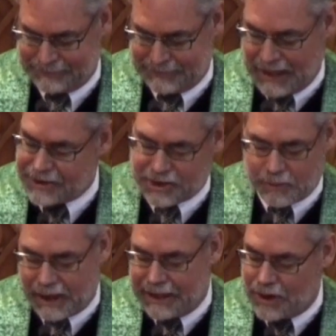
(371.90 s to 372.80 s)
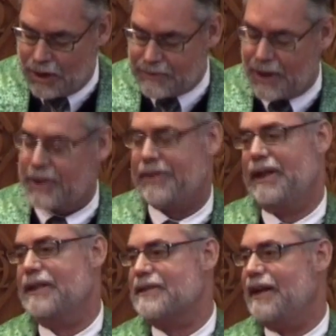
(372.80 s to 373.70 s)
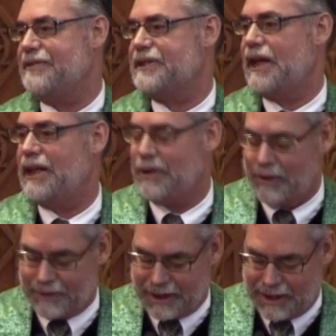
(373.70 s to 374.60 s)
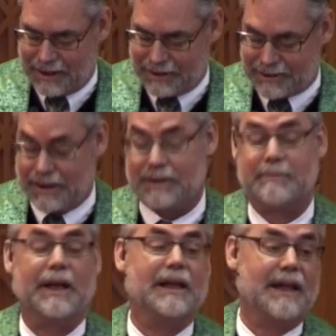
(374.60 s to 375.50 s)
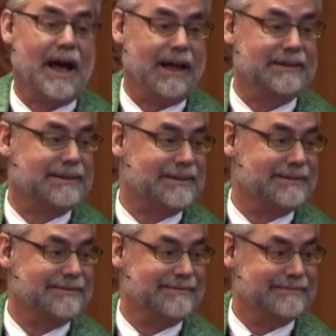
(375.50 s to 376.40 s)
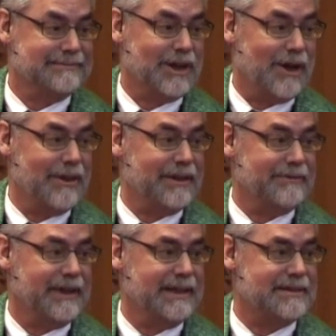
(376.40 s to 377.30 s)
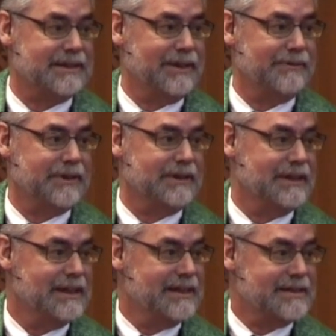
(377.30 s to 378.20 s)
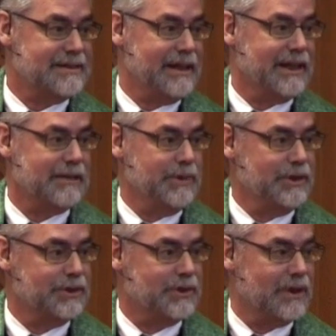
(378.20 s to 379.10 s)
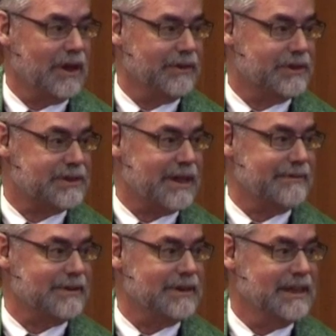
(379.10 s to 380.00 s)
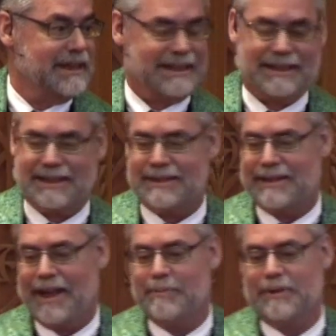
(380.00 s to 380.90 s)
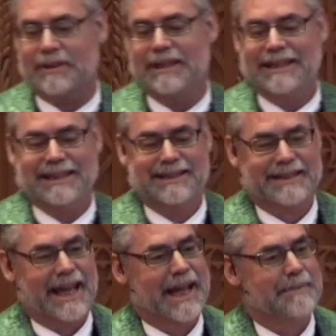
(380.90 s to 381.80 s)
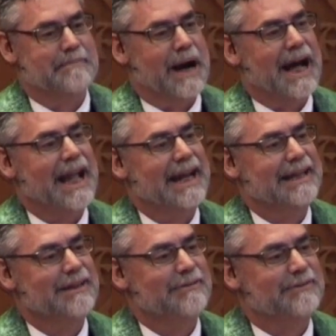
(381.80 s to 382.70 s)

Not just what I know of all the things I've studied over the years, there's been a lot. All the fights, if you study communion too long, you discover that this table is a minefield.